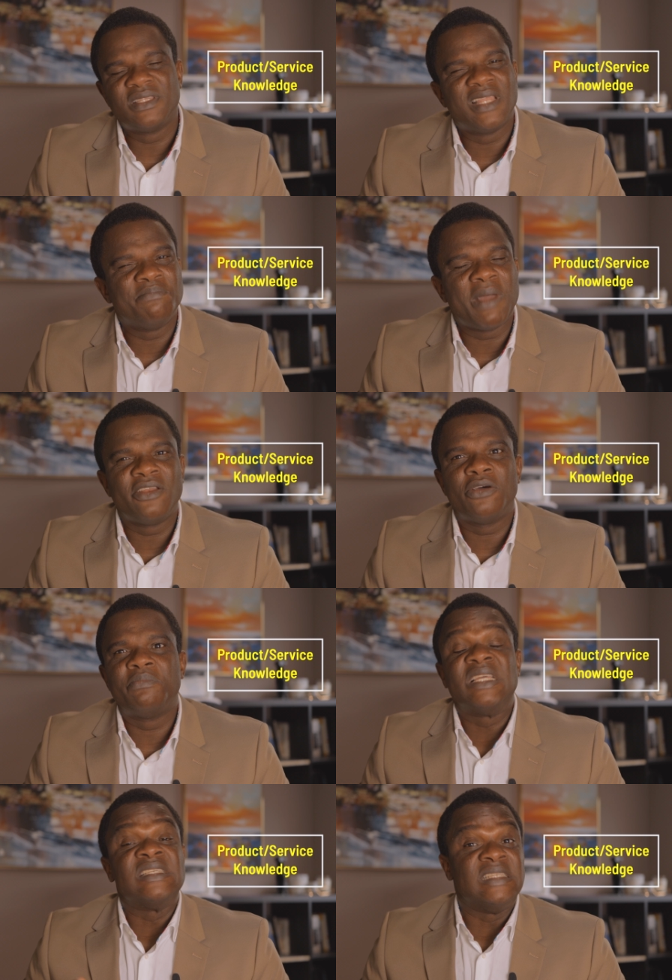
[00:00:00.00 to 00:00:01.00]
they might not
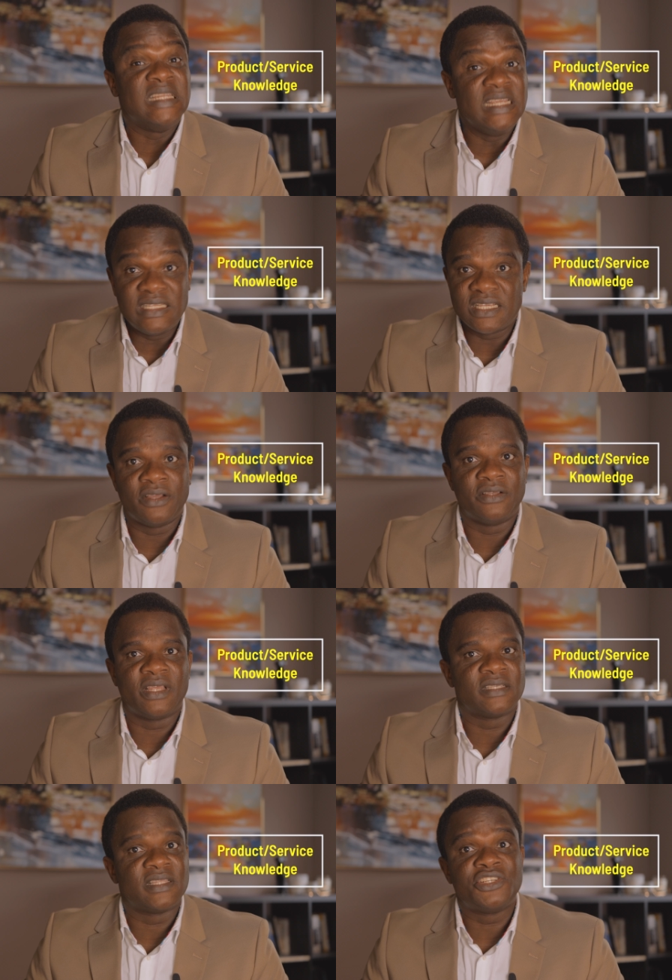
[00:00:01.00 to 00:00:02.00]
be as detailed
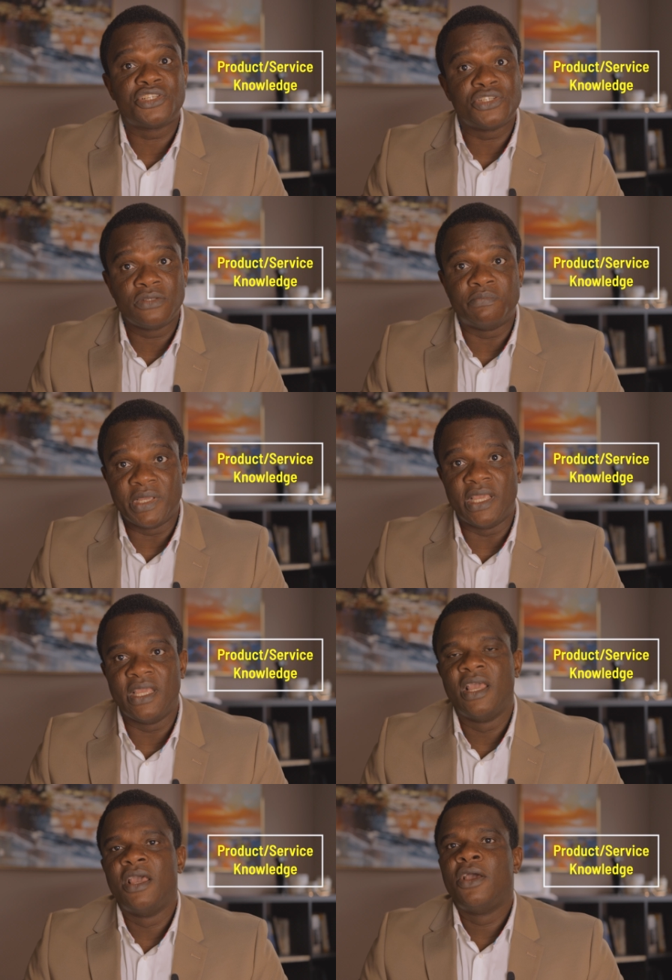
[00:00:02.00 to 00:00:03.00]
as they should be.